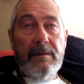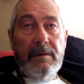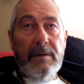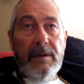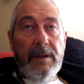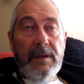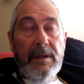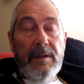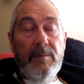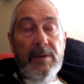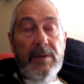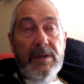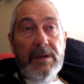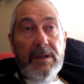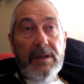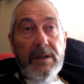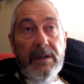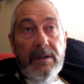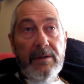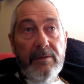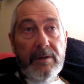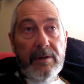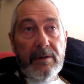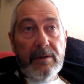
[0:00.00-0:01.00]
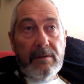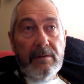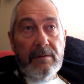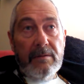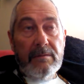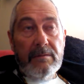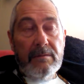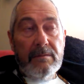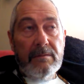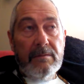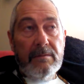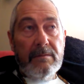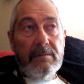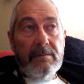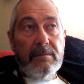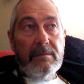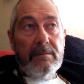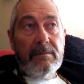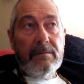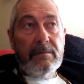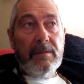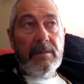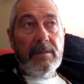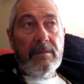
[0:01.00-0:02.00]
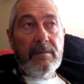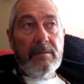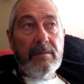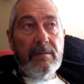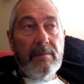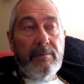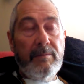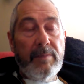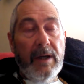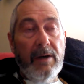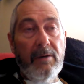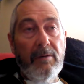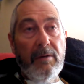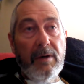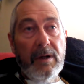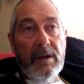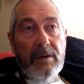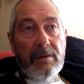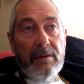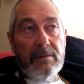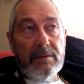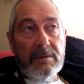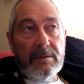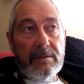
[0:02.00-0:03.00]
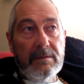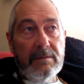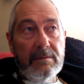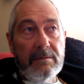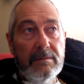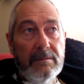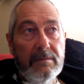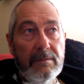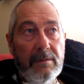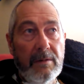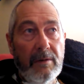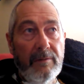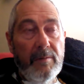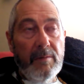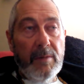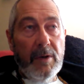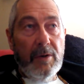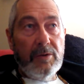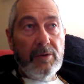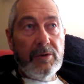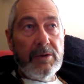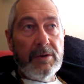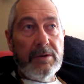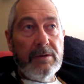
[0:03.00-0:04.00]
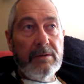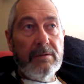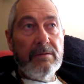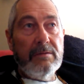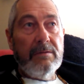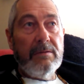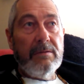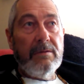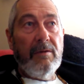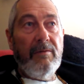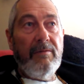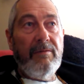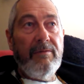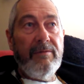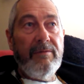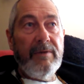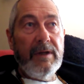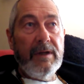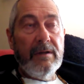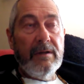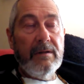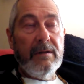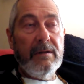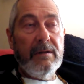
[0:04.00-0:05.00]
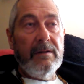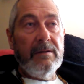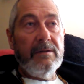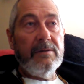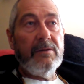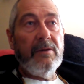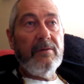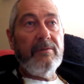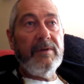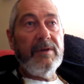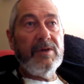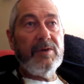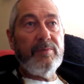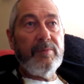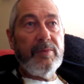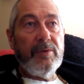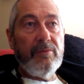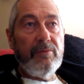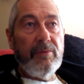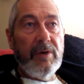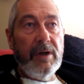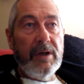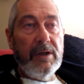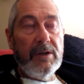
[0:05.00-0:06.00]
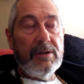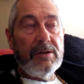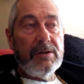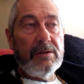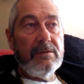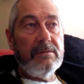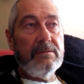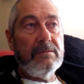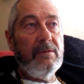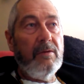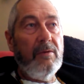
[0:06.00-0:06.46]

an immaterial powerhouse of emotions, of feelings, of inspiration,